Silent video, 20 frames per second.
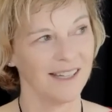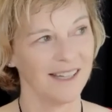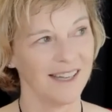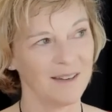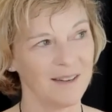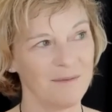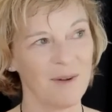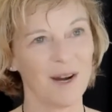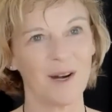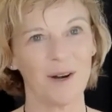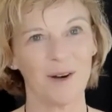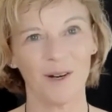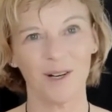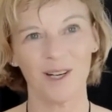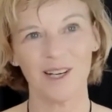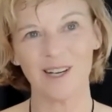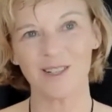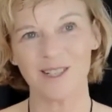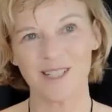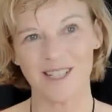in my
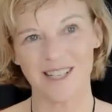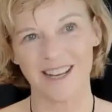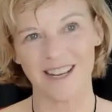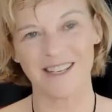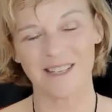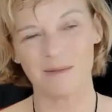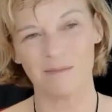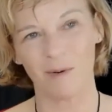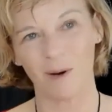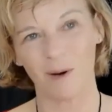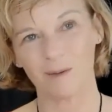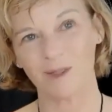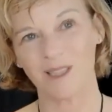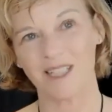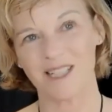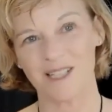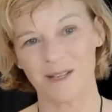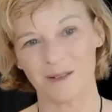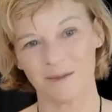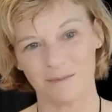earlier days,
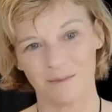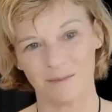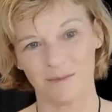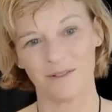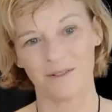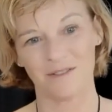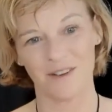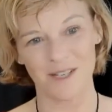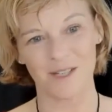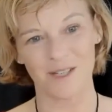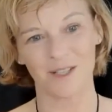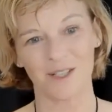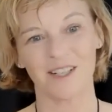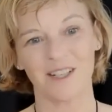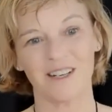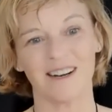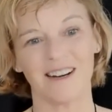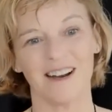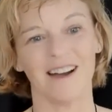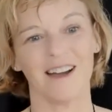probably as a
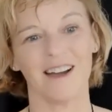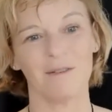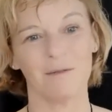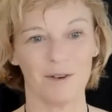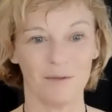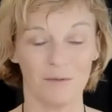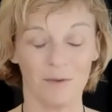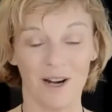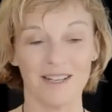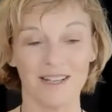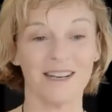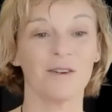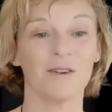professor, I would write down